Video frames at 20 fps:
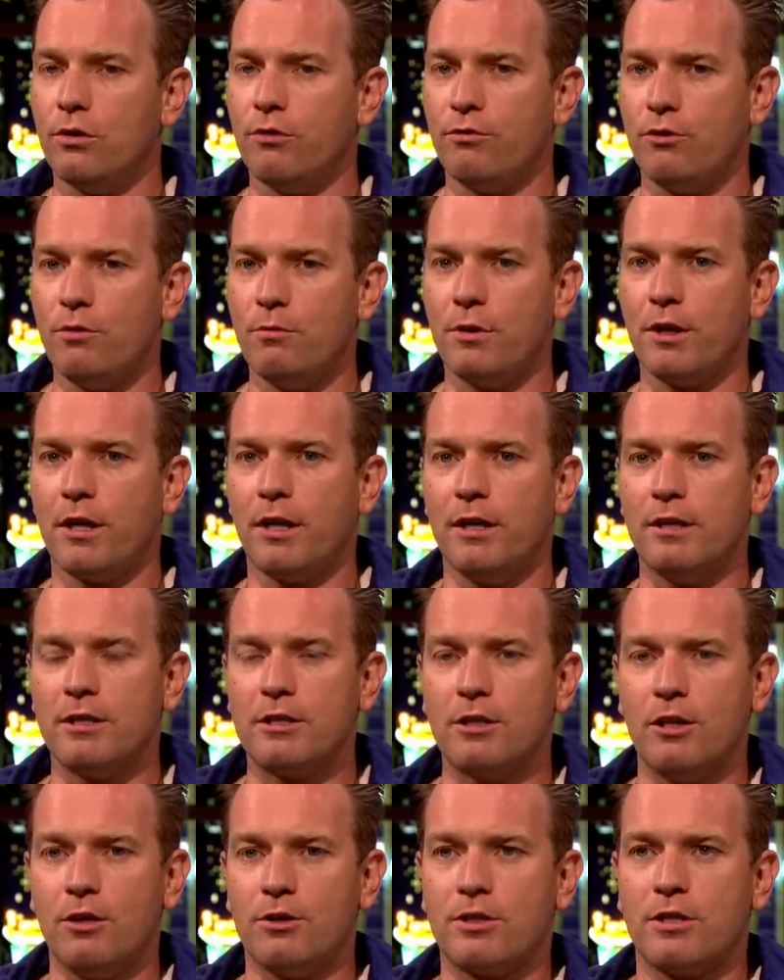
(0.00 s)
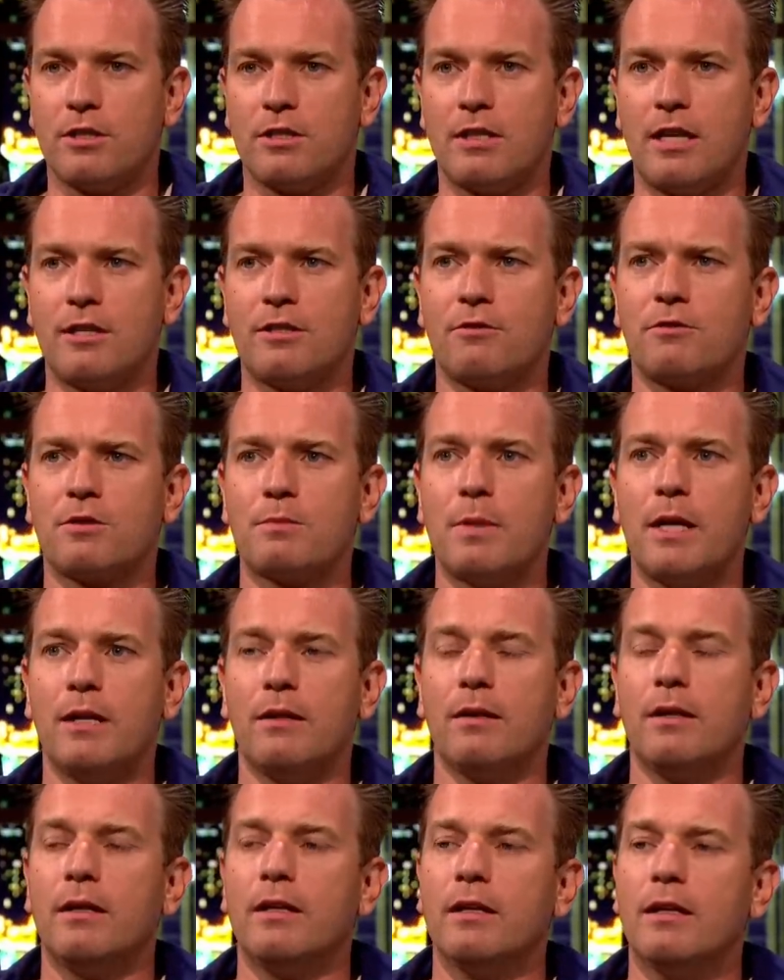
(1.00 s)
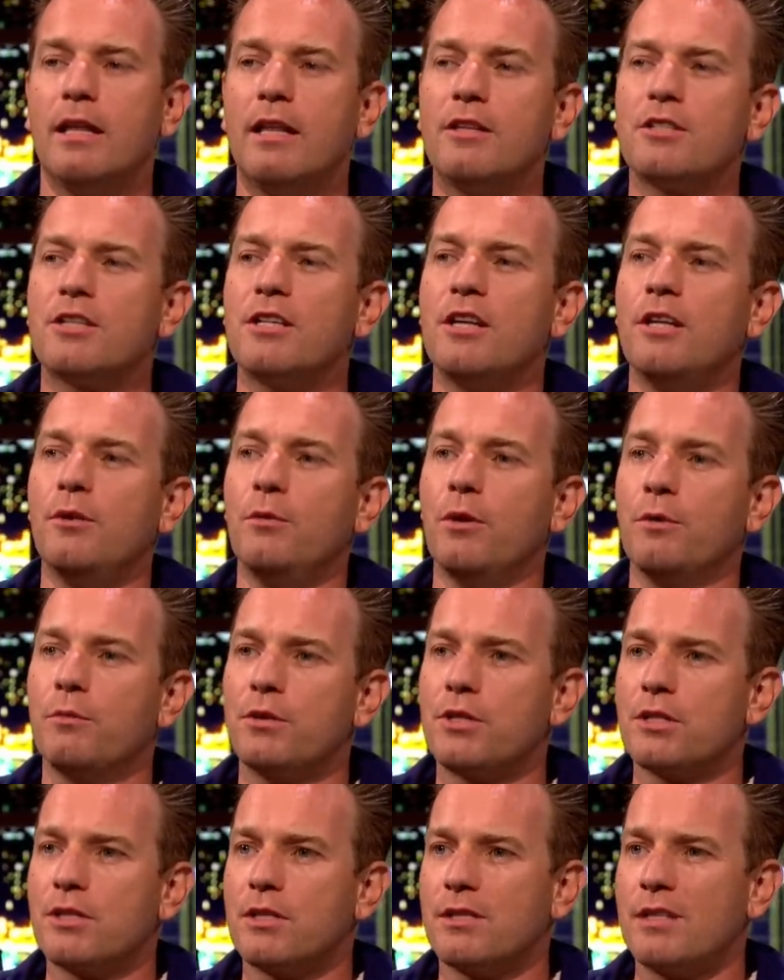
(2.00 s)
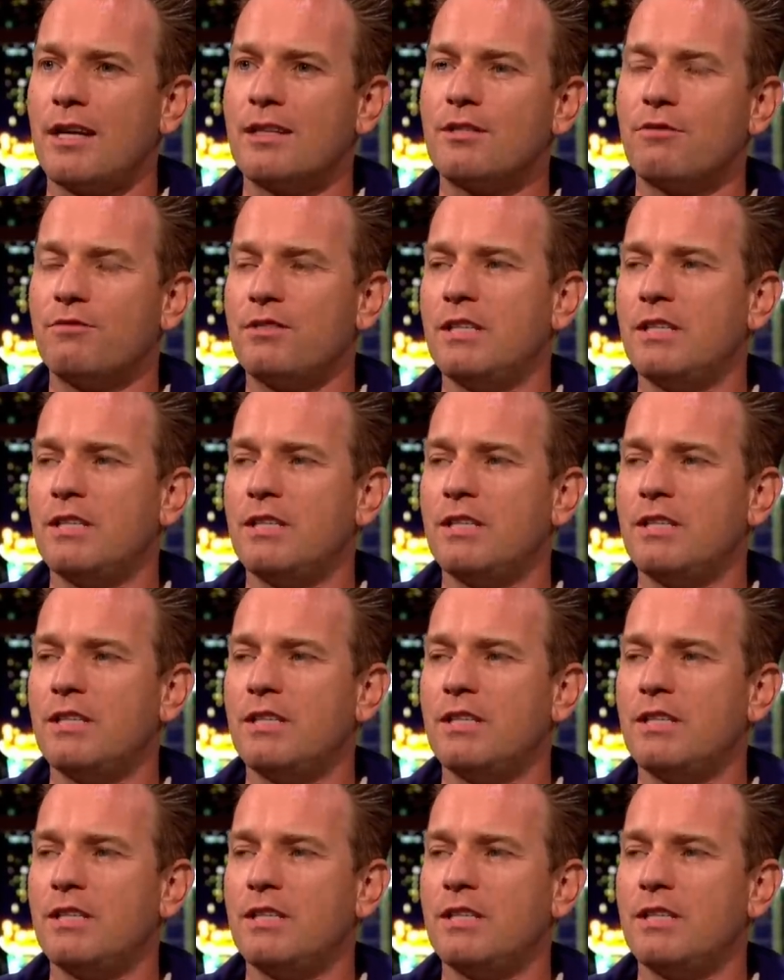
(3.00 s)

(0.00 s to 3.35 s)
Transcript: of humankind has lost its sense of smell. Then there's another one, which is the sense of